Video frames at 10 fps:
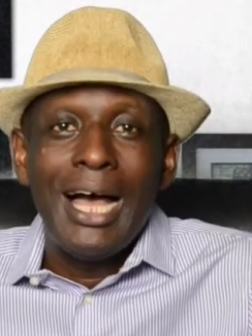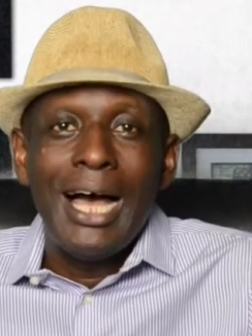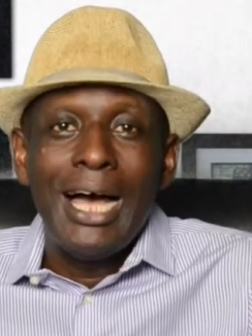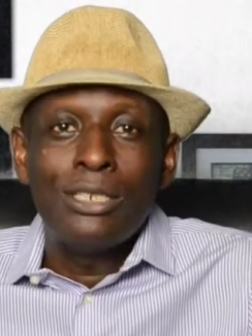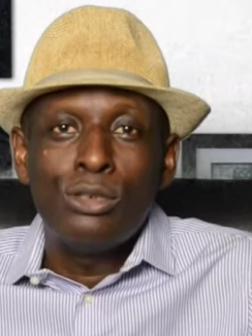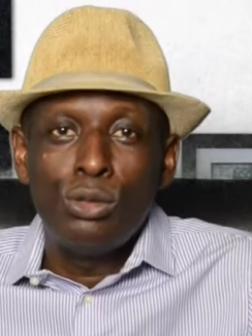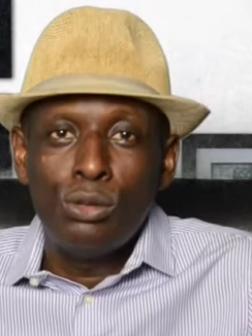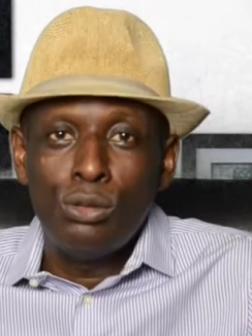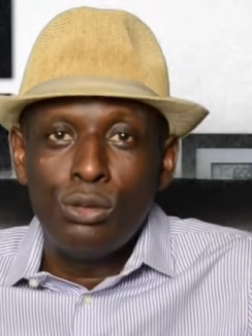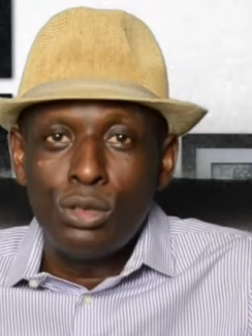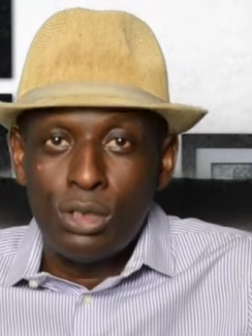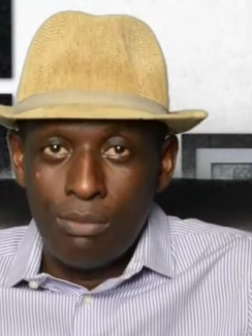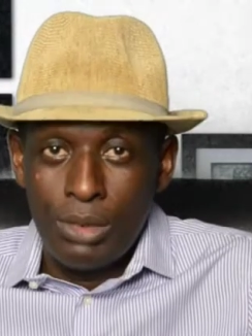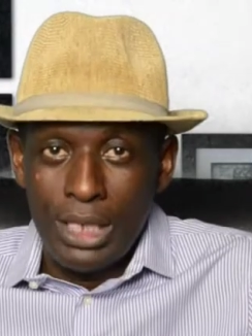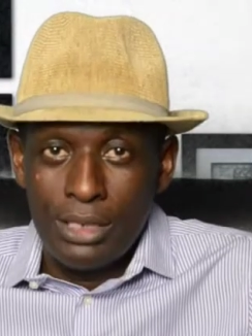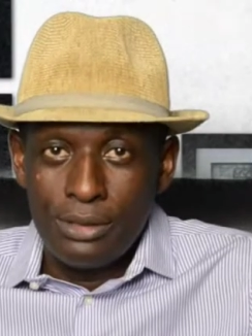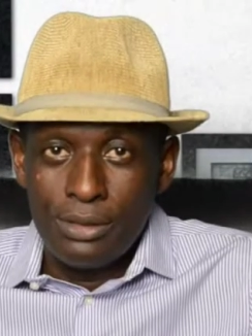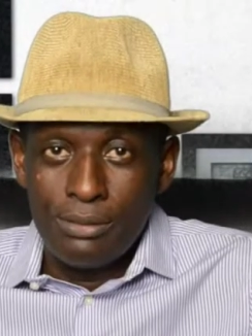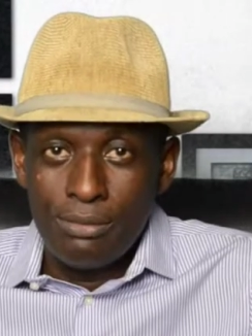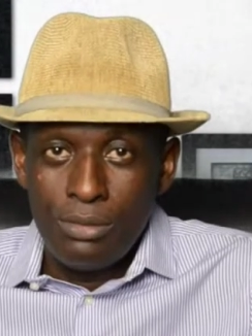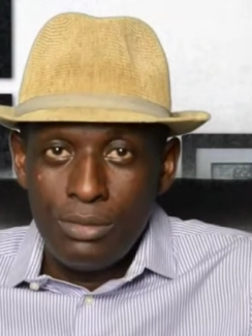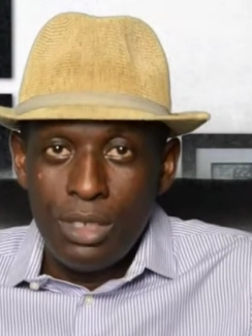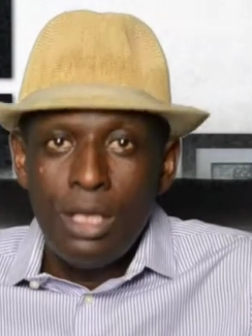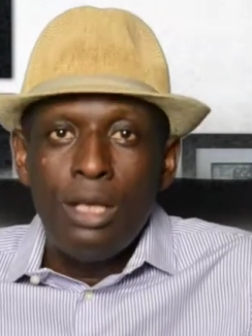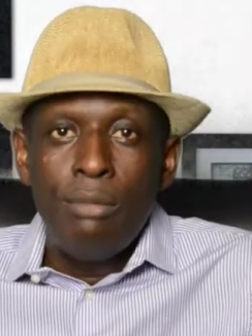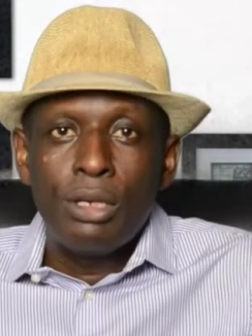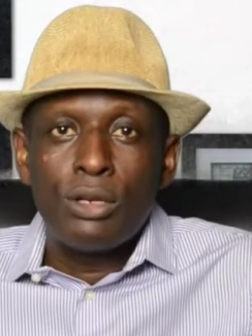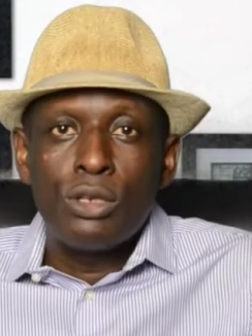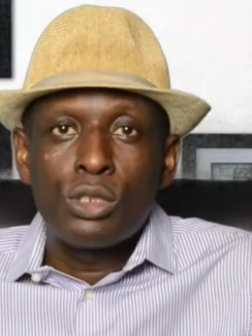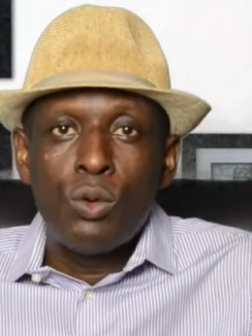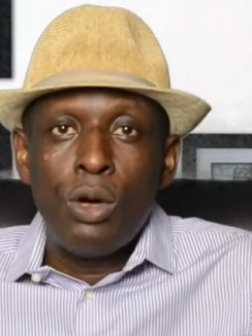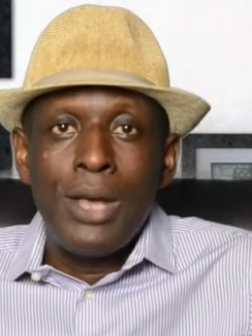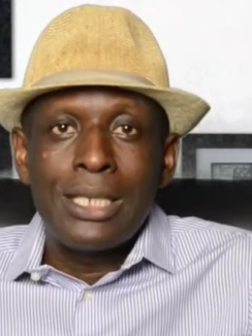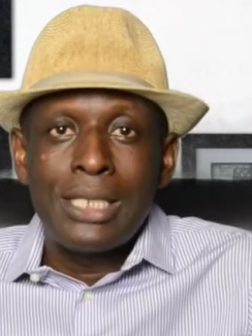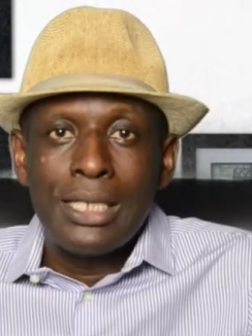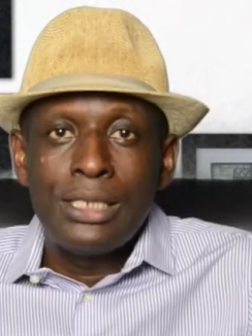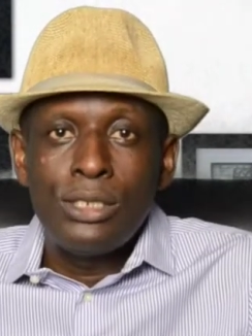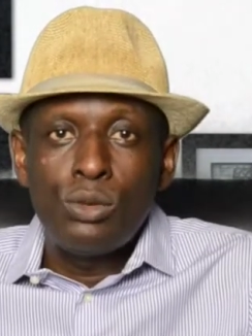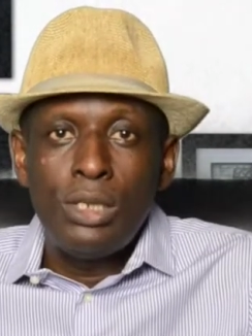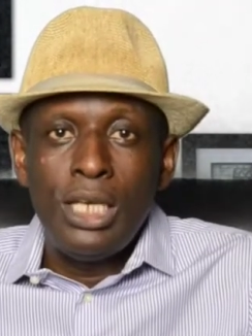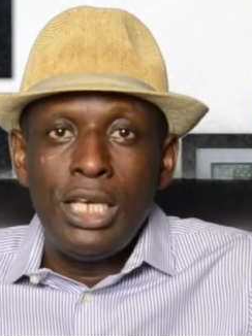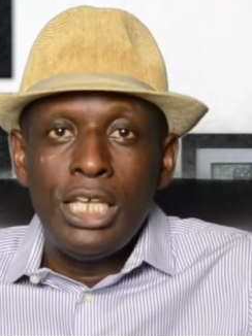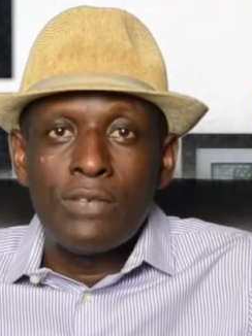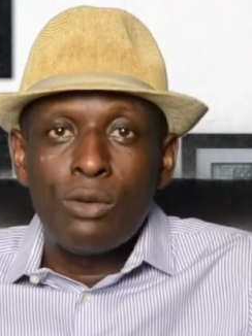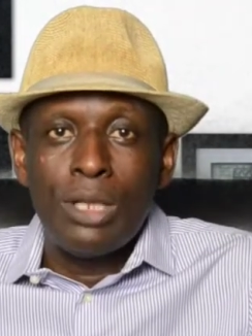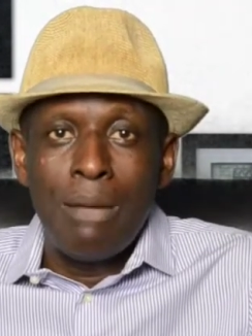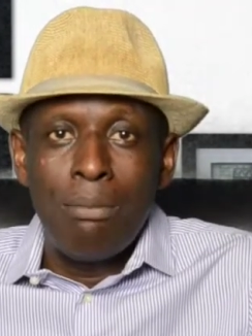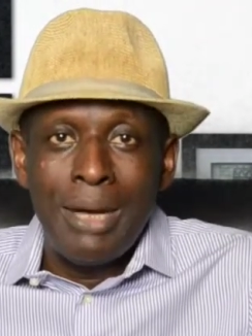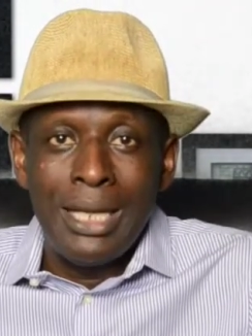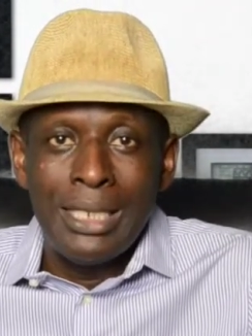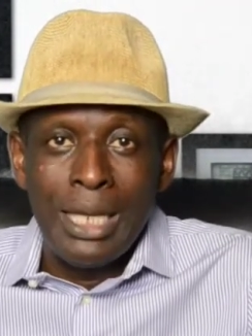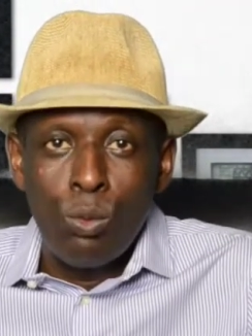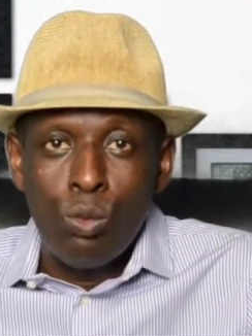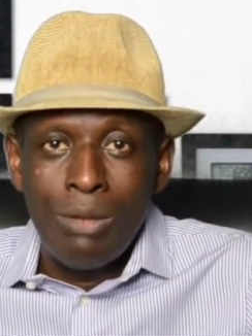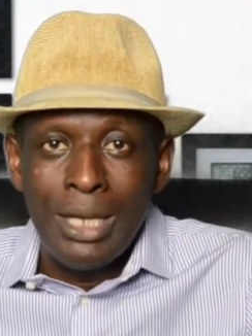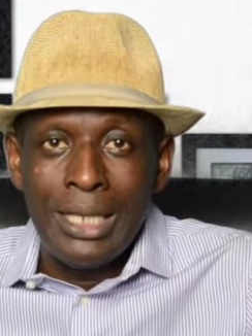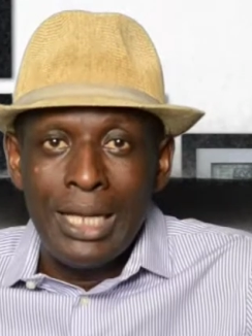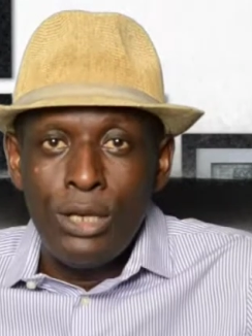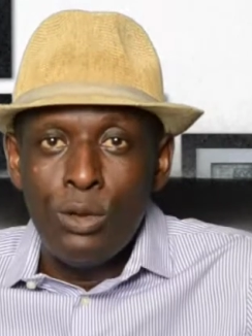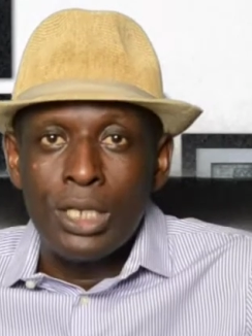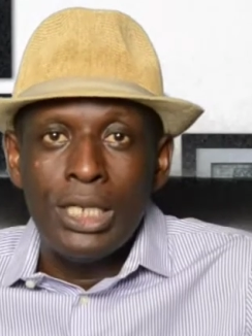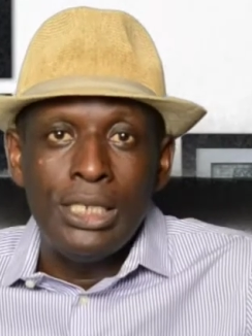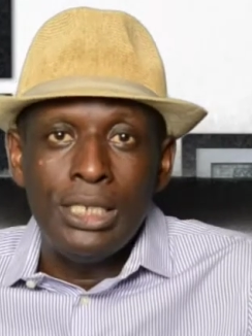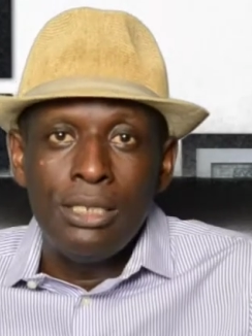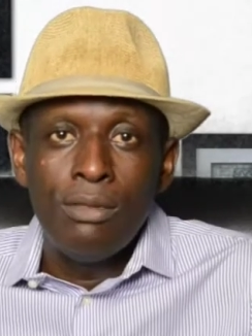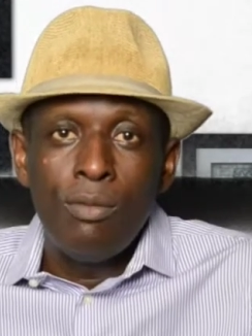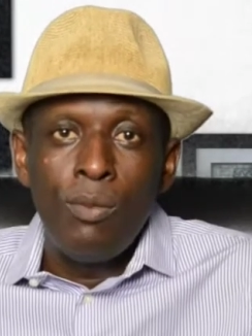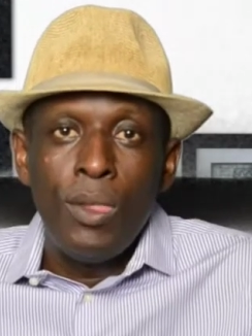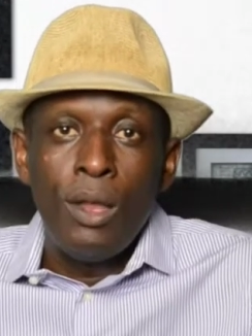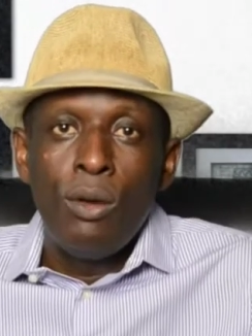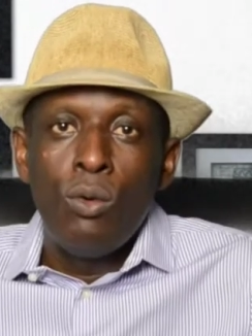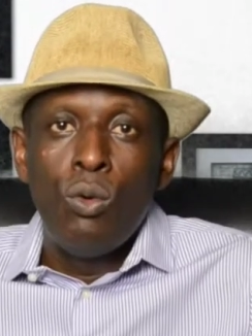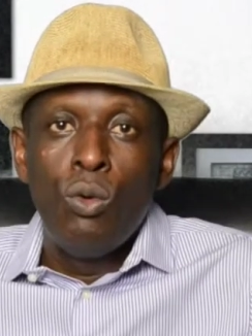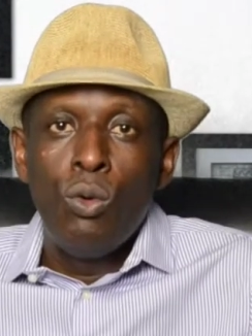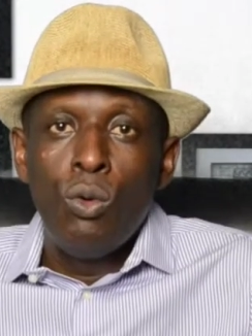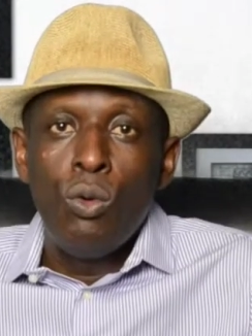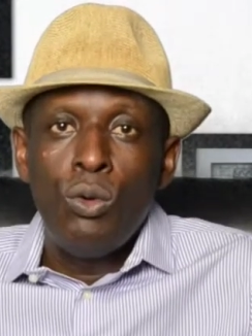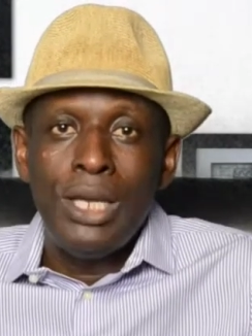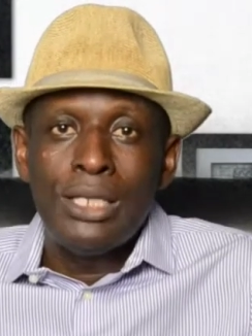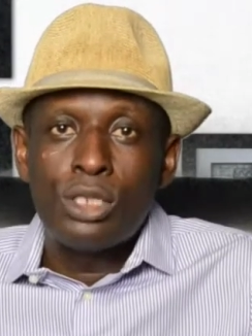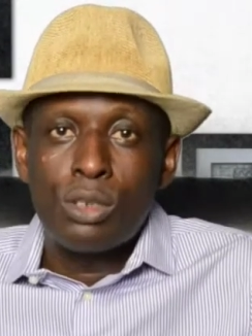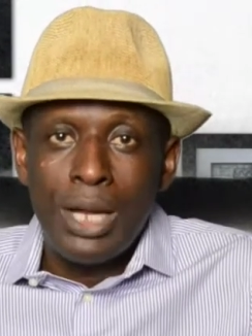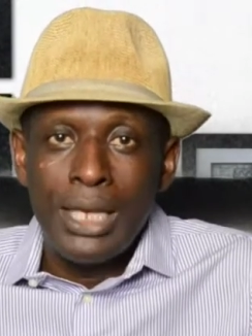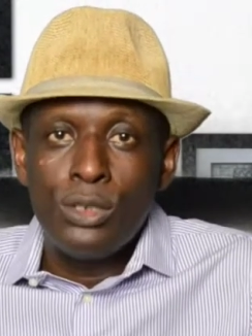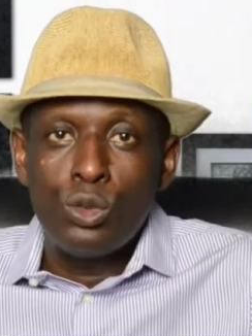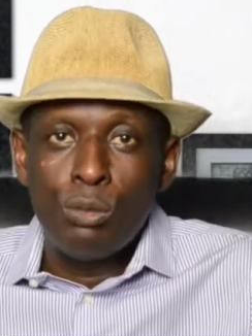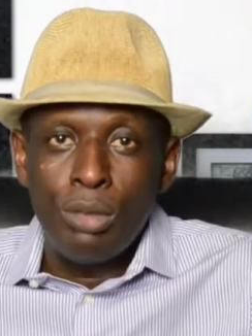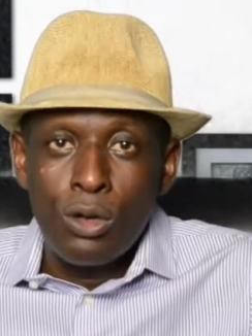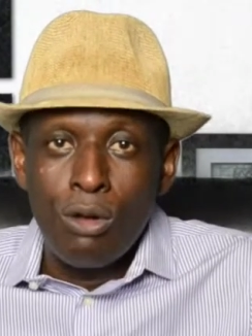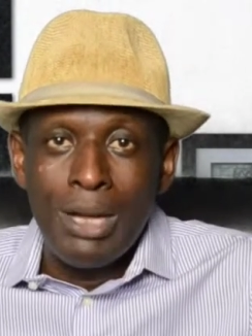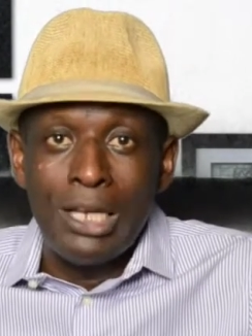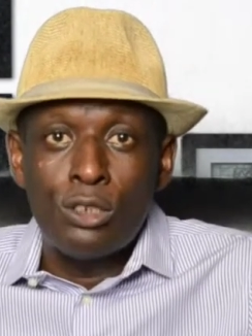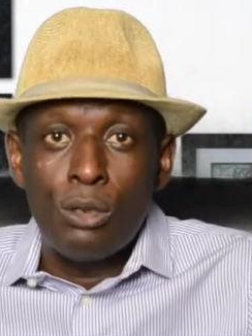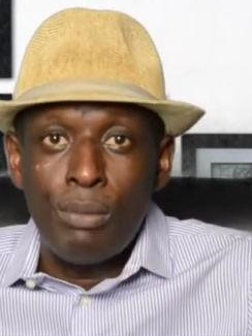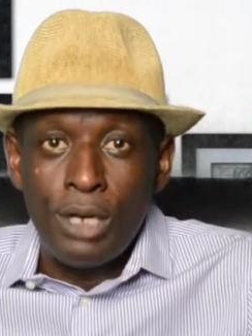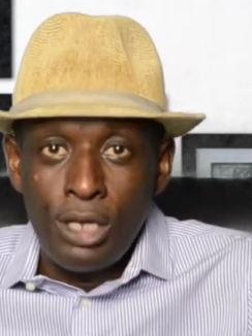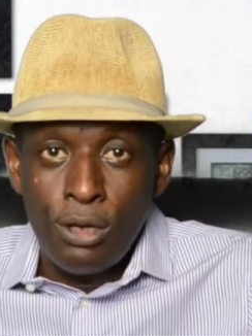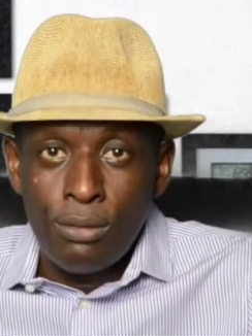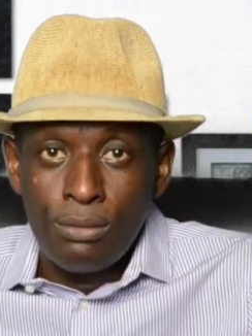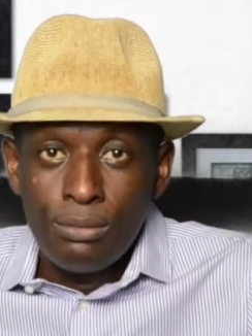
and do something else. Because what we are starting today is for that man, that woman, that young lady who is trying to become an entrepreneur.